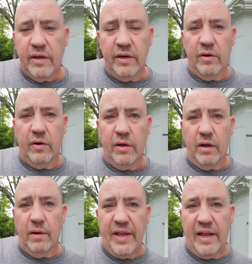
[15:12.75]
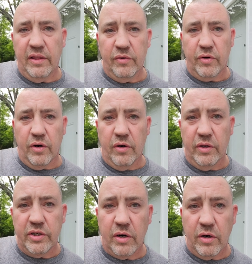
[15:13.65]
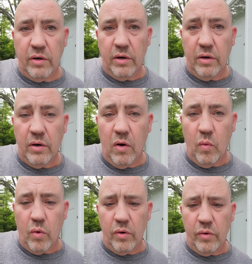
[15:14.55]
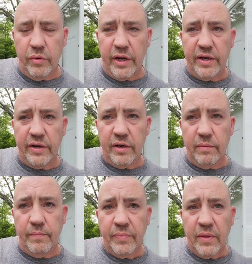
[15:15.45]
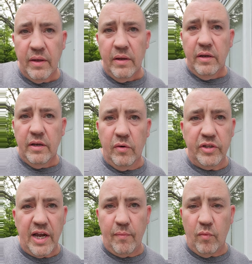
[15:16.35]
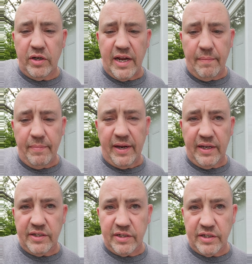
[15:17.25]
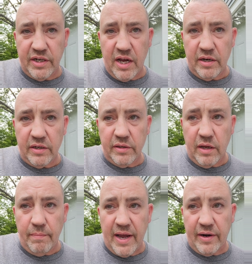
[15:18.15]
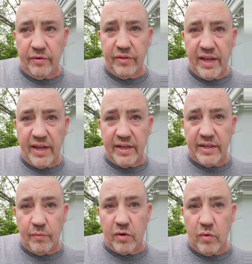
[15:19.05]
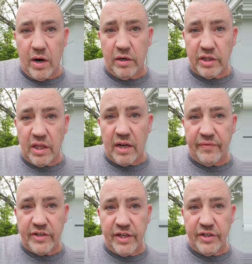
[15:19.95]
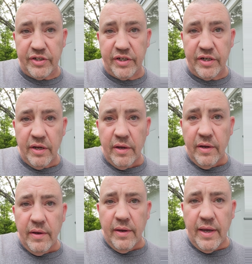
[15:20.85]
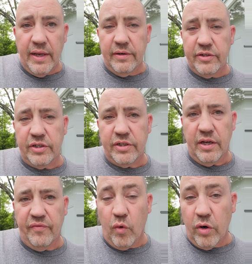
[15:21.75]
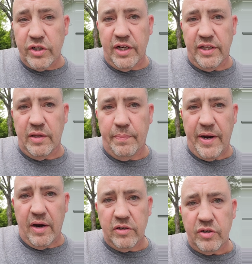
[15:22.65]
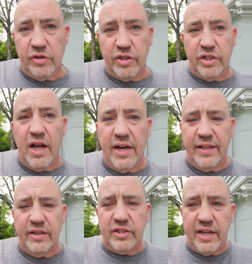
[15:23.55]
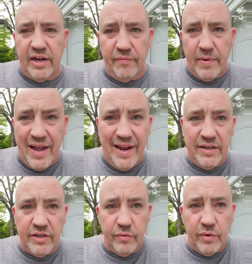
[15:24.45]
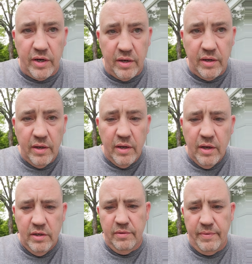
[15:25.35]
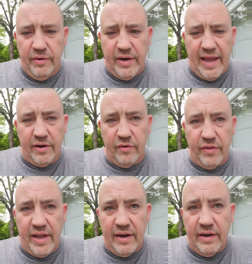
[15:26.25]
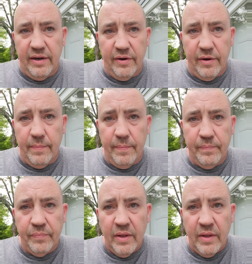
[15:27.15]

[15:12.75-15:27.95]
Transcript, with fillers: You know, um, that little girl is her, her whole world. And, um, you know, type one diabetes is not a, a minor thing. It, it requires a lot of attention. And it's just unfortunate that the parents are just not in the state of mind to, uh, to be able to handle that. And um,